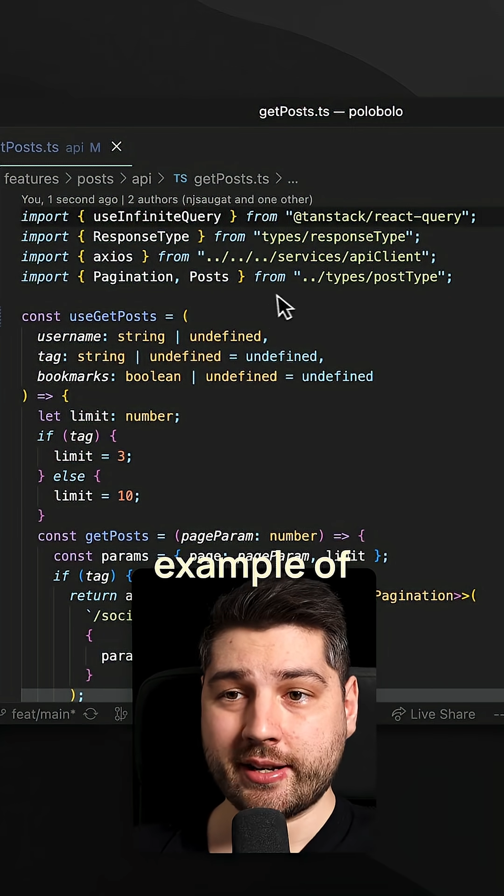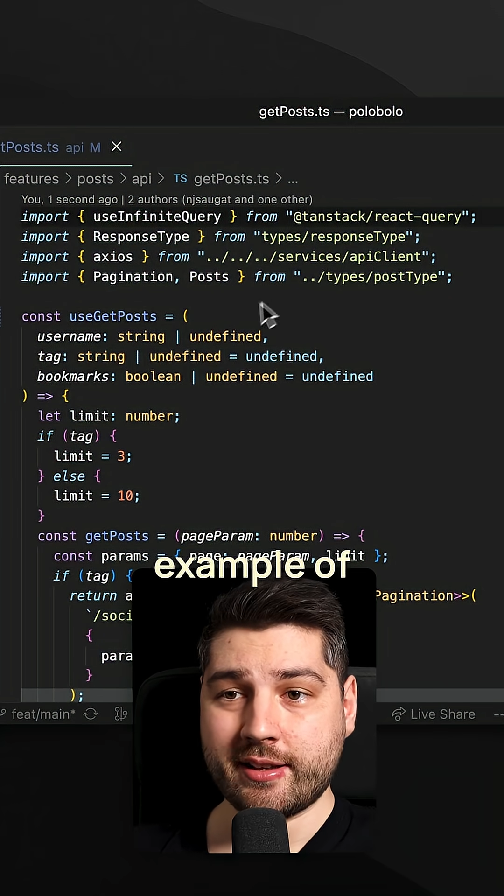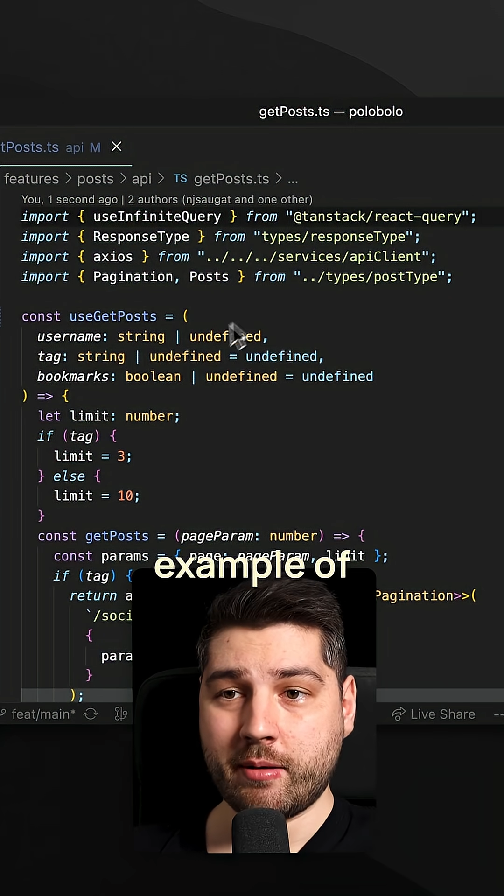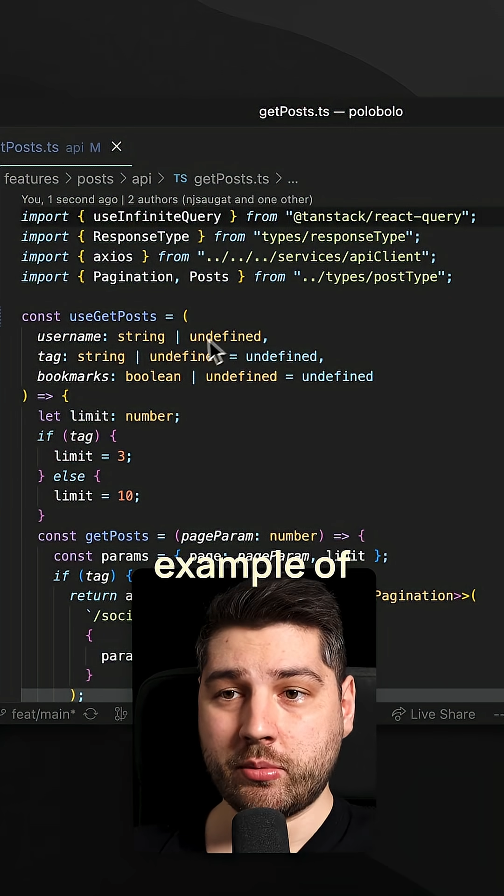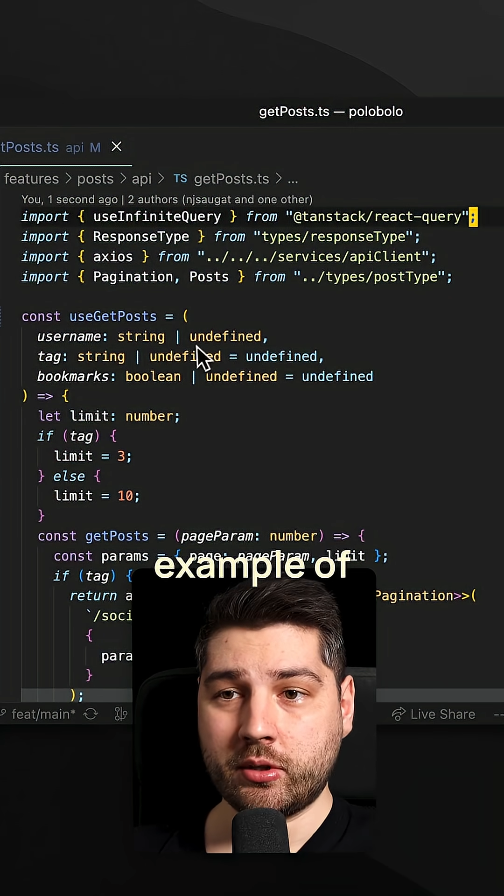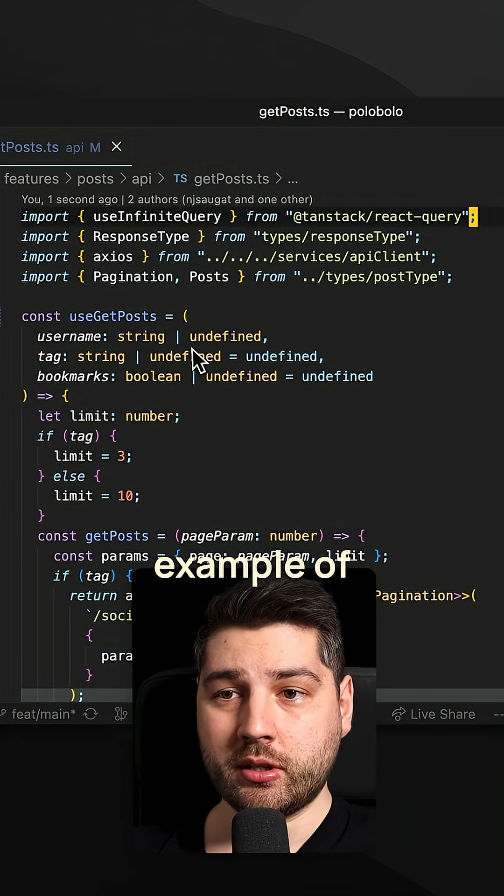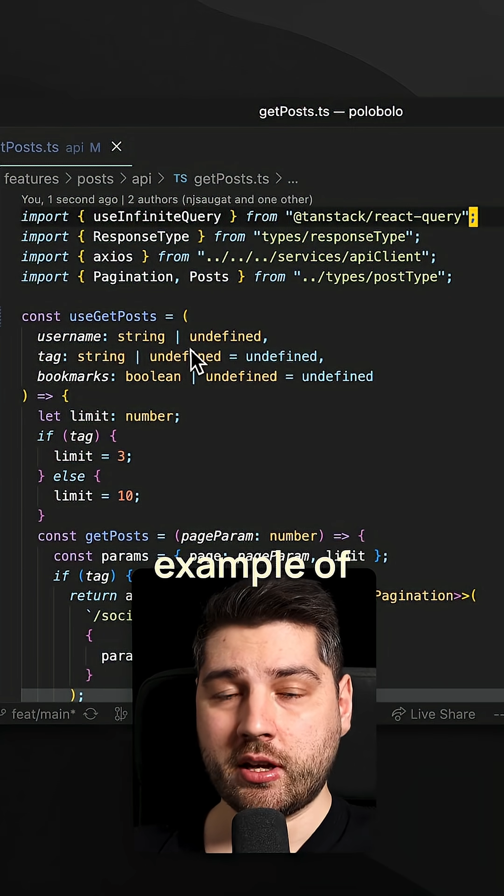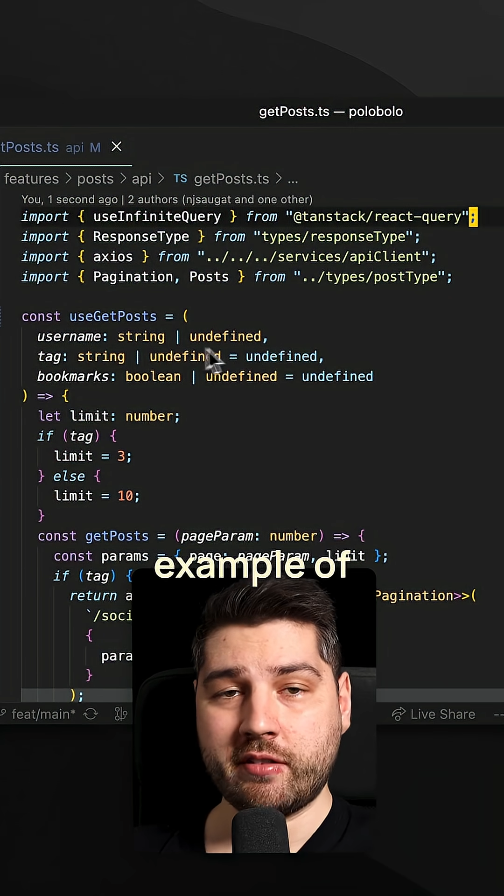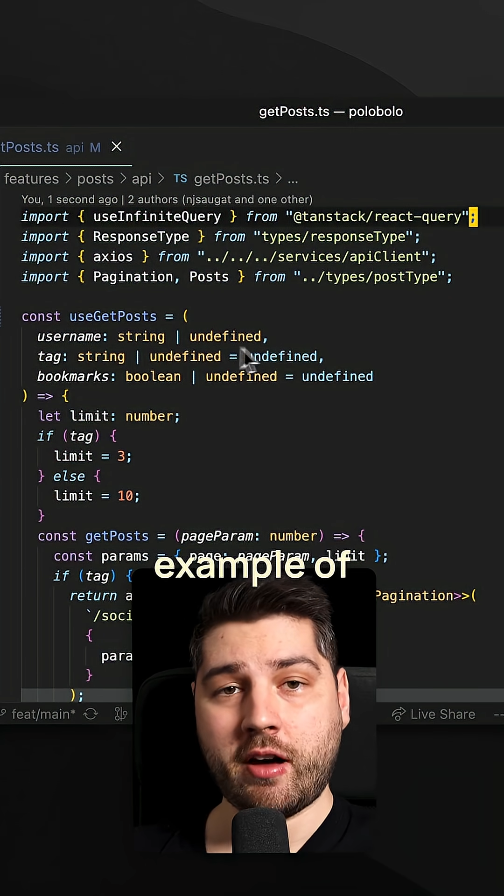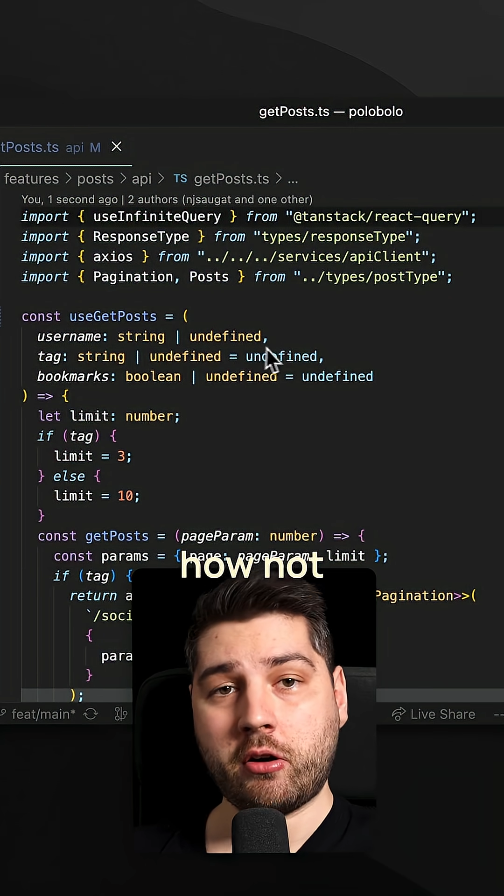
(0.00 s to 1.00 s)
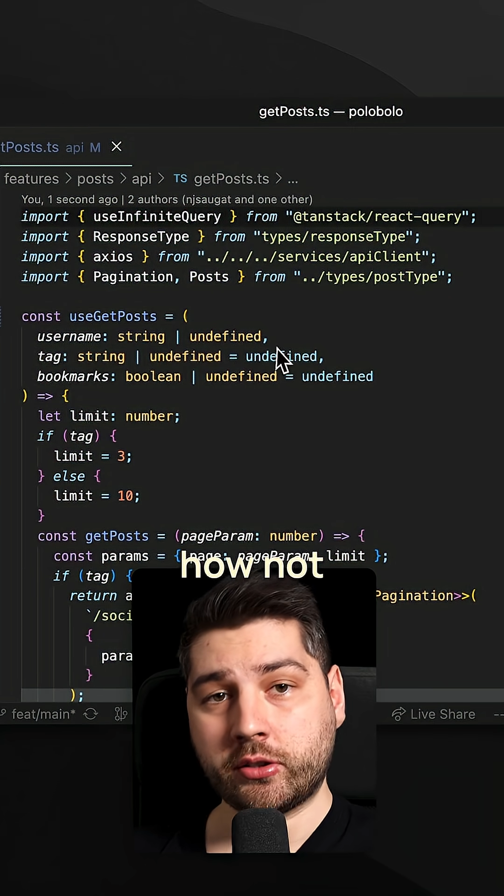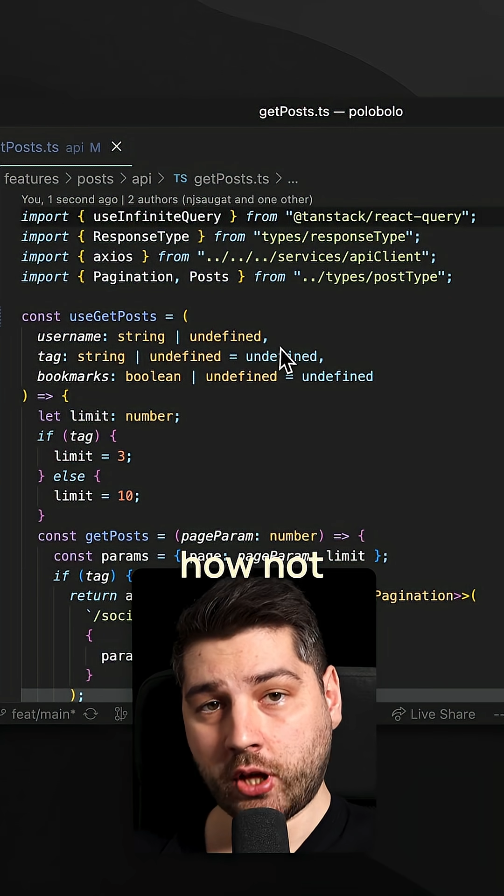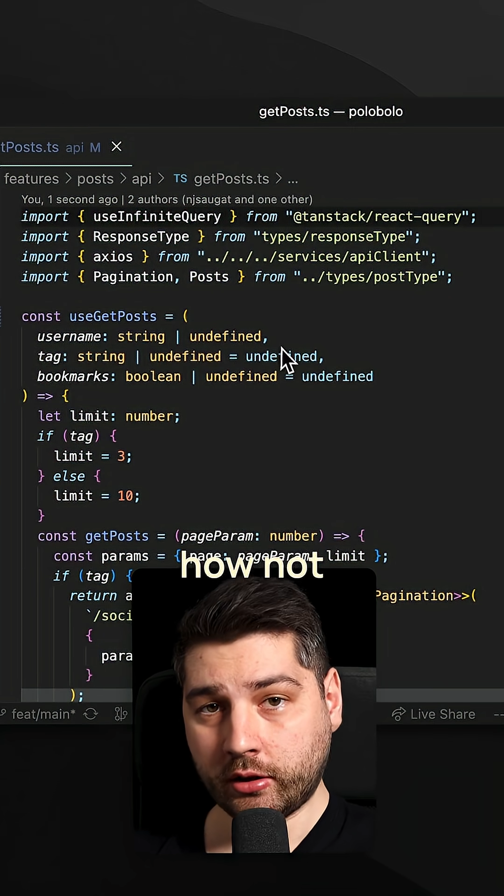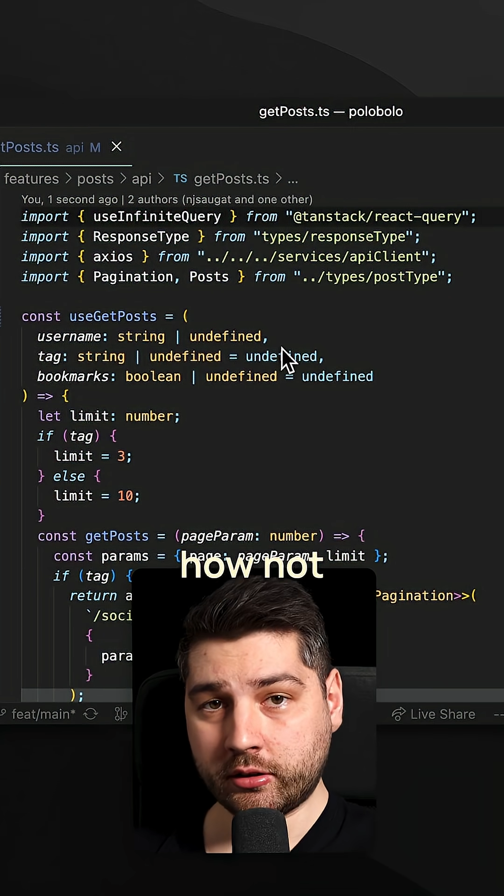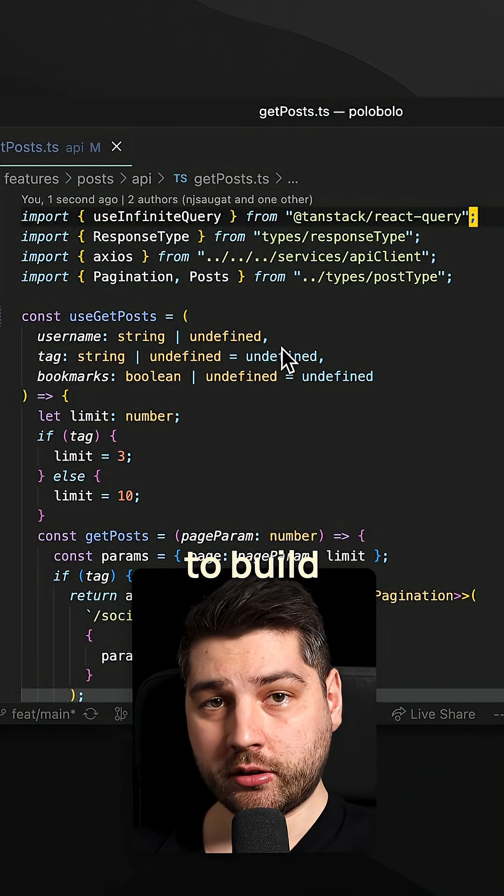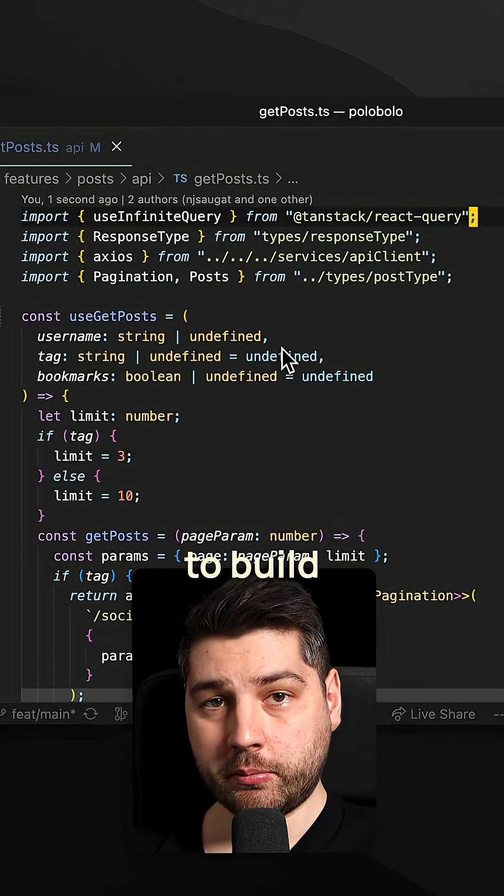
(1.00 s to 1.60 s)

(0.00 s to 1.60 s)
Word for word: example of how not